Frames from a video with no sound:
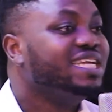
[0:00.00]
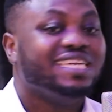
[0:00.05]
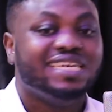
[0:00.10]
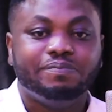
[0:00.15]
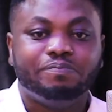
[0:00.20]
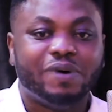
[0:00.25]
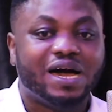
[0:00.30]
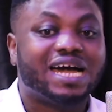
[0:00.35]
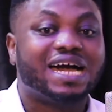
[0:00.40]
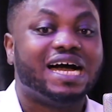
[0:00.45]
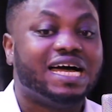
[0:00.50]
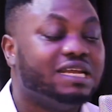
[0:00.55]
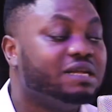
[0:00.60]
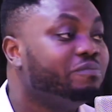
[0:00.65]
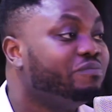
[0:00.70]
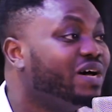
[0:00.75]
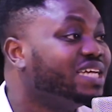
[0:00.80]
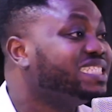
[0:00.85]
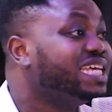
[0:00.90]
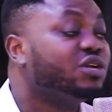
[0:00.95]
Barca
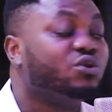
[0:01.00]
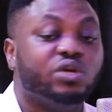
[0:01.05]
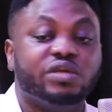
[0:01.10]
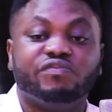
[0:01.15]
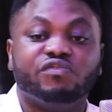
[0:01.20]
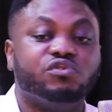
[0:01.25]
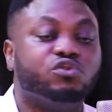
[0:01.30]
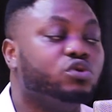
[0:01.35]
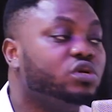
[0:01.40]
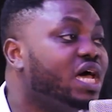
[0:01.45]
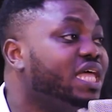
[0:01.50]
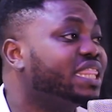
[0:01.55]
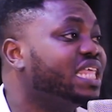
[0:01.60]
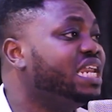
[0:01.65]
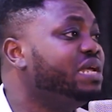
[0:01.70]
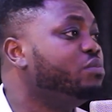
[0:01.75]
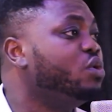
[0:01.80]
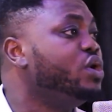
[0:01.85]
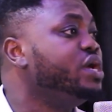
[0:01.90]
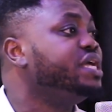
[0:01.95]
don't even do that
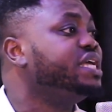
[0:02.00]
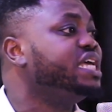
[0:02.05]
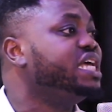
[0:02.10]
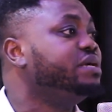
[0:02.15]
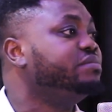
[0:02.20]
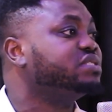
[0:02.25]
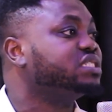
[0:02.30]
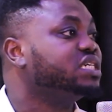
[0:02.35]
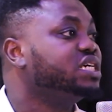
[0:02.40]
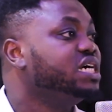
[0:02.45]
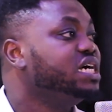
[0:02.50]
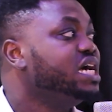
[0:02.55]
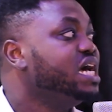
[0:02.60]
anymore in games.